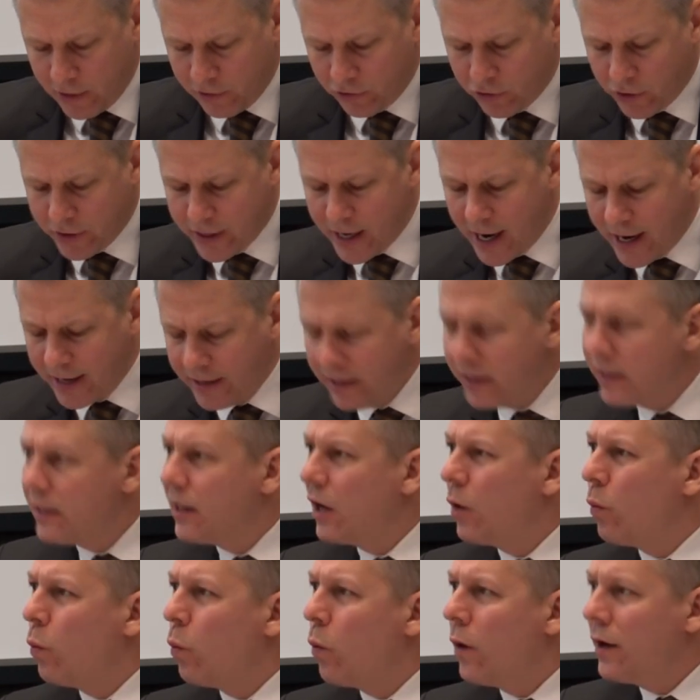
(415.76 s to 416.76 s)
So the idea
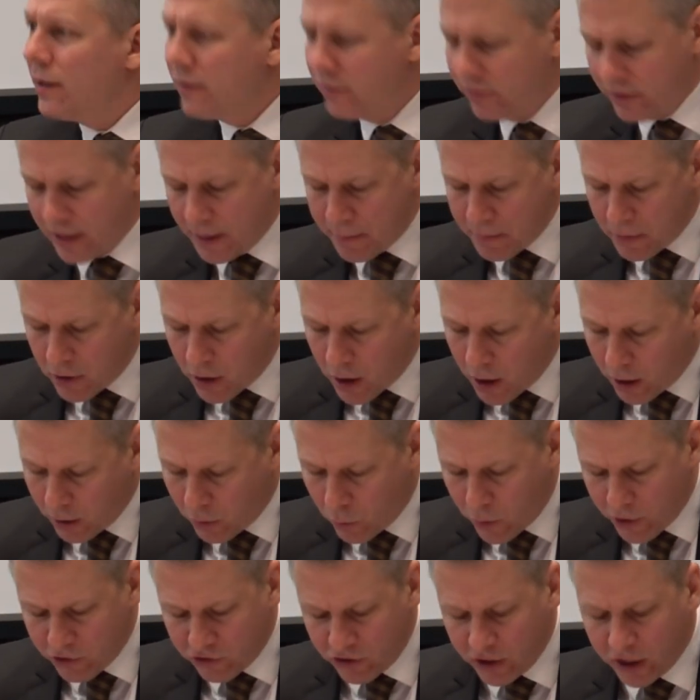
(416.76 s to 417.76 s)
that one
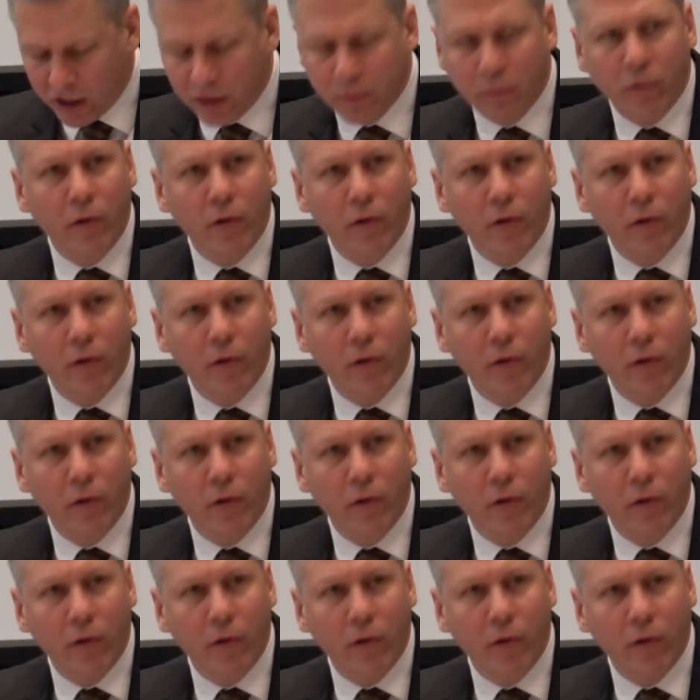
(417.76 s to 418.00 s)
seminar questioning the